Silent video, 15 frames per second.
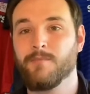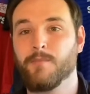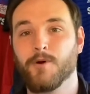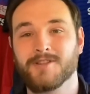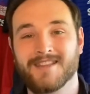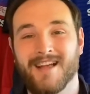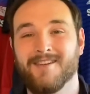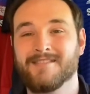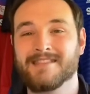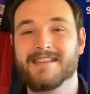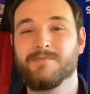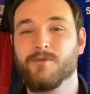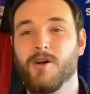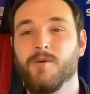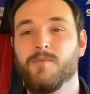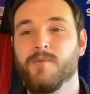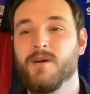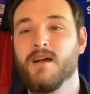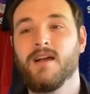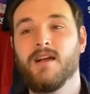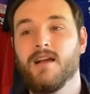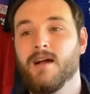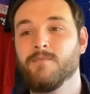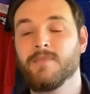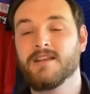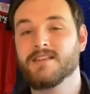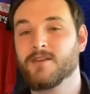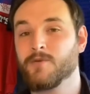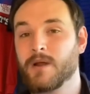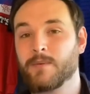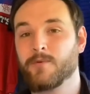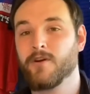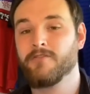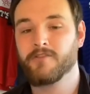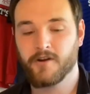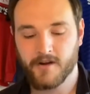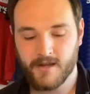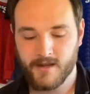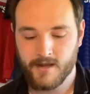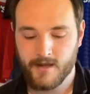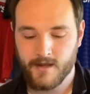I bought that on Depop and made a quick profit on it.